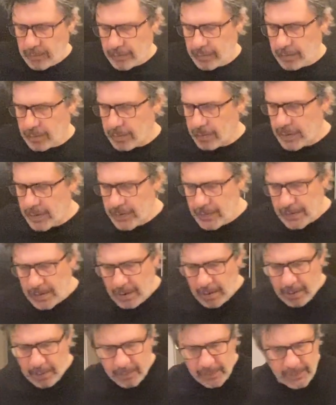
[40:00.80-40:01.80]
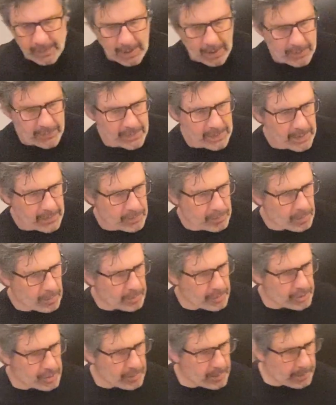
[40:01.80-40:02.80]
degrees Celsius. We
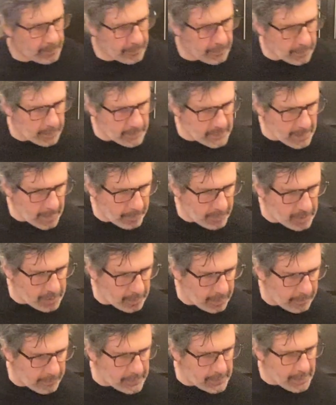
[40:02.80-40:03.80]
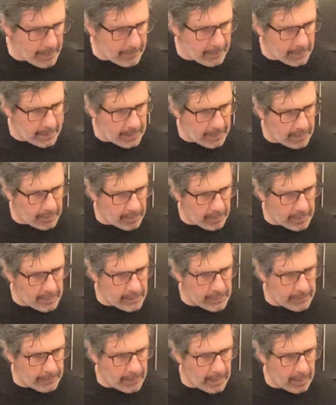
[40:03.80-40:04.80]
were shooting for a temperature of 70
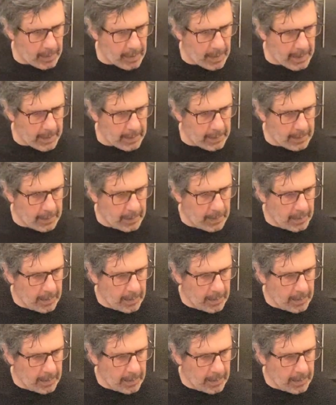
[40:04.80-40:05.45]
degrees Fahrenheit.